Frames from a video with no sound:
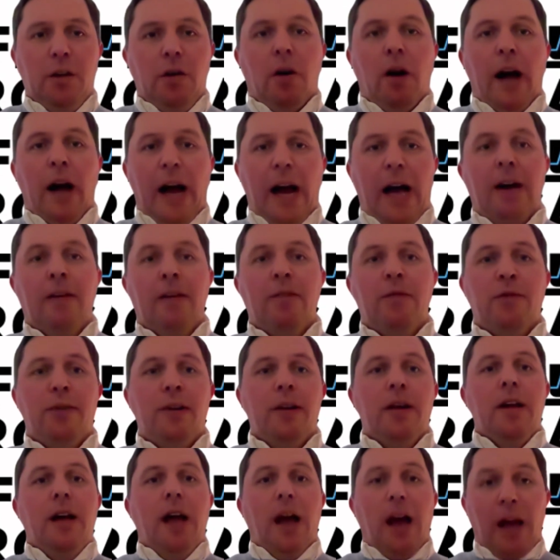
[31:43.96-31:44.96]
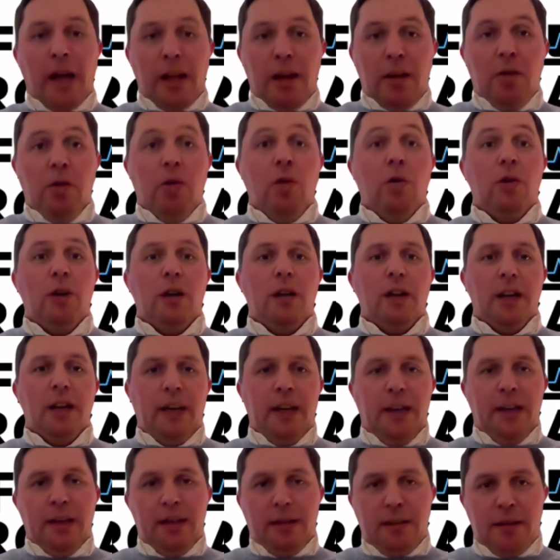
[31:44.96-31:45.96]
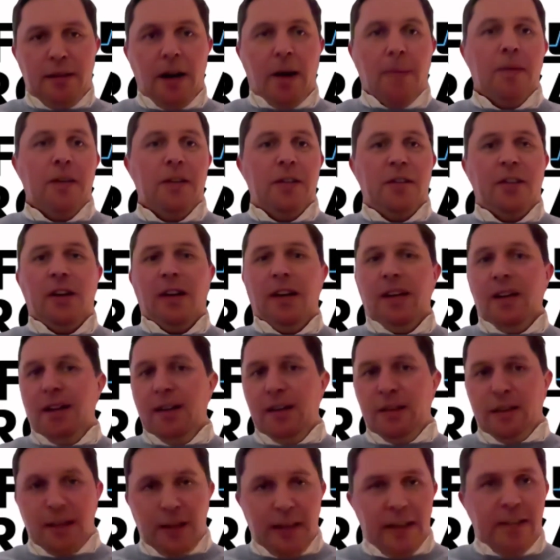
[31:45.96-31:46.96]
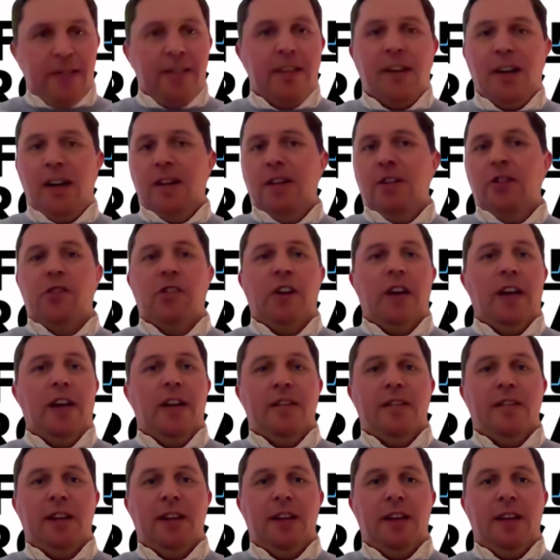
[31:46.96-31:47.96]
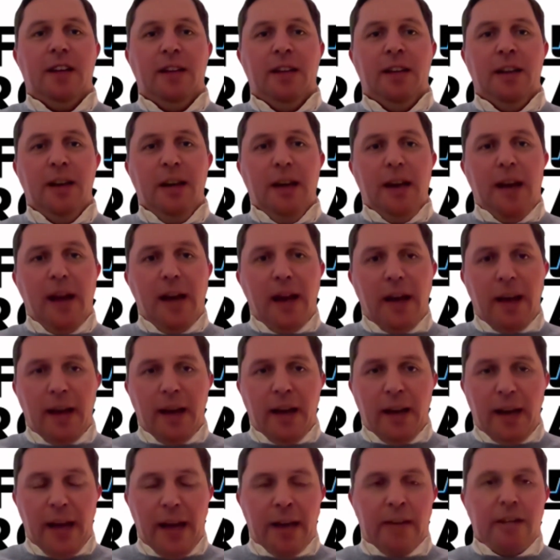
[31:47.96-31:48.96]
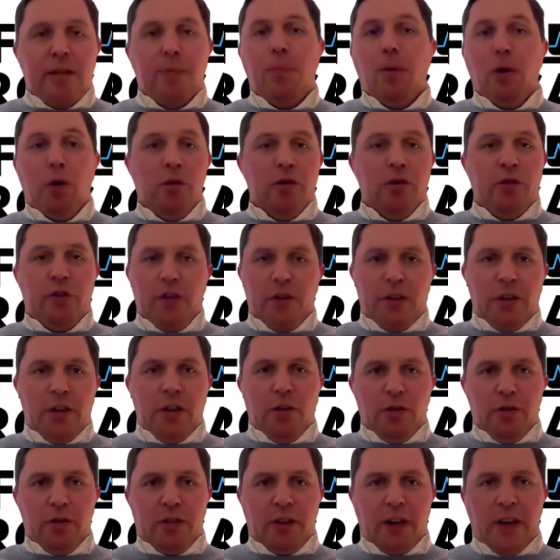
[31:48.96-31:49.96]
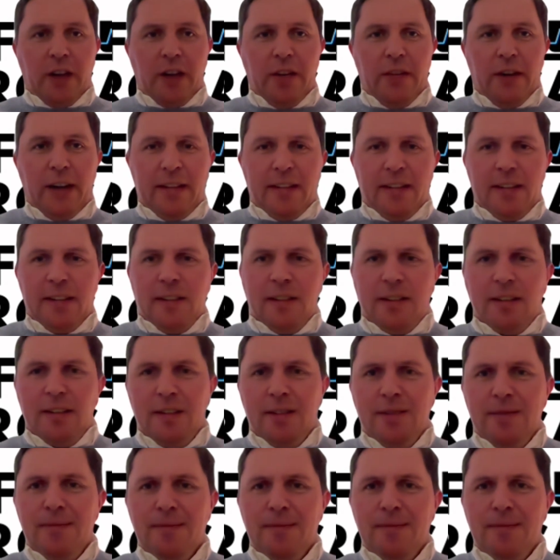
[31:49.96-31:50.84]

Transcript: have a locally domiciled, listed on the JSE exposure to those kind of assets?